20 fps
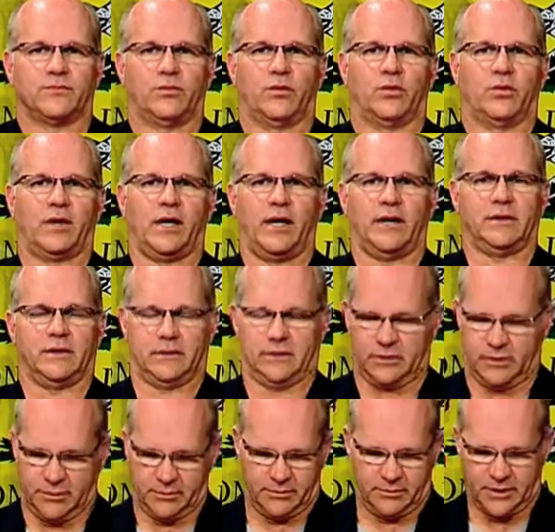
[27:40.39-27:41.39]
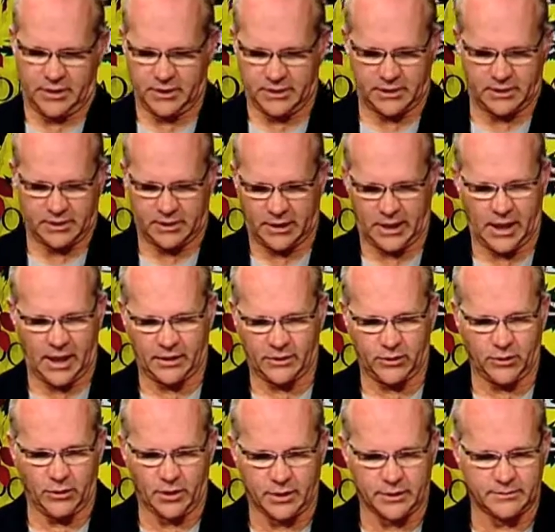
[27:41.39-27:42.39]
We're not, she can't
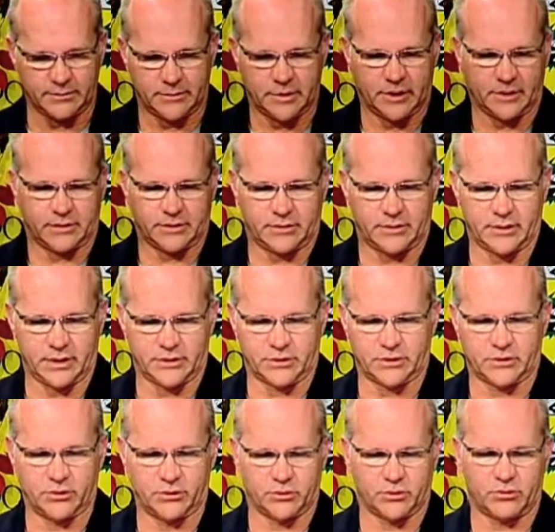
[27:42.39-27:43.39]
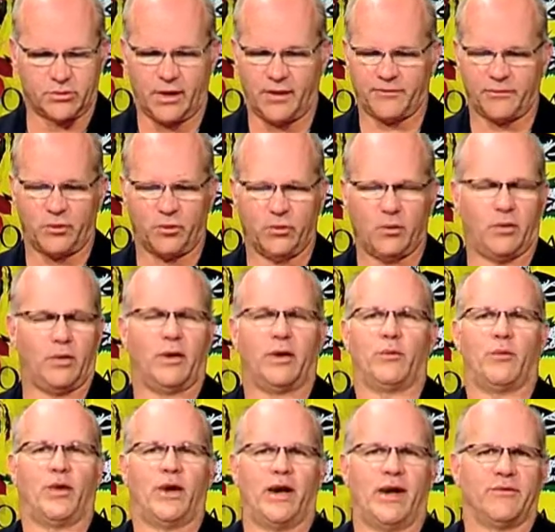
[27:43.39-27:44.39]
do it. It's, it's too stressful,
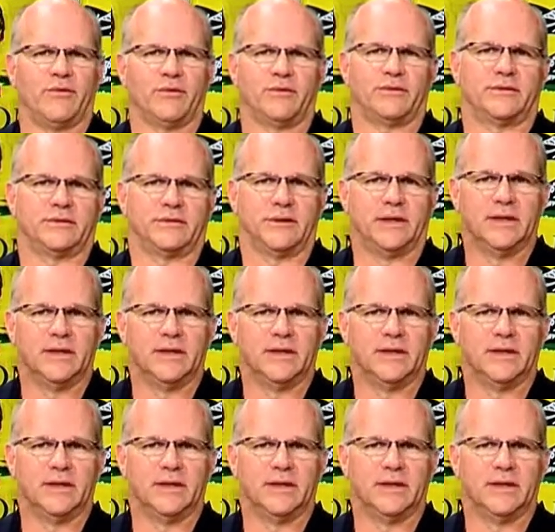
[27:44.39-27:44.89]
whatever.